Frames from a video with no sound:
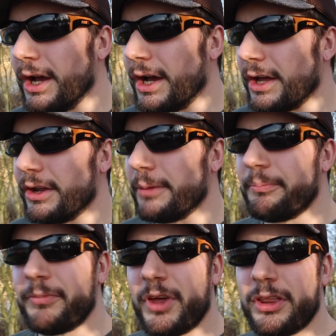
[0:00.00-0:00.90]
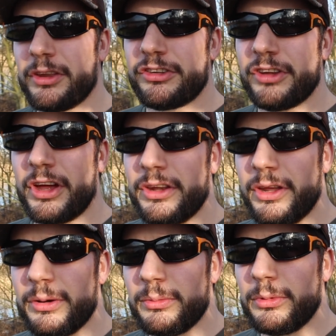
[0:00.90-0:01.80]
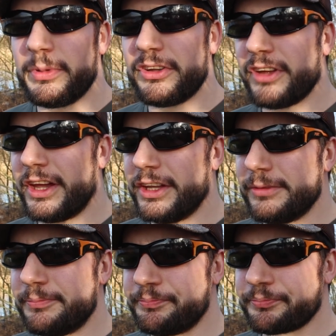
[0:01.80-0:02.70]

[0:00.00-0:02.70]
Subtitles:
And the sun will be setting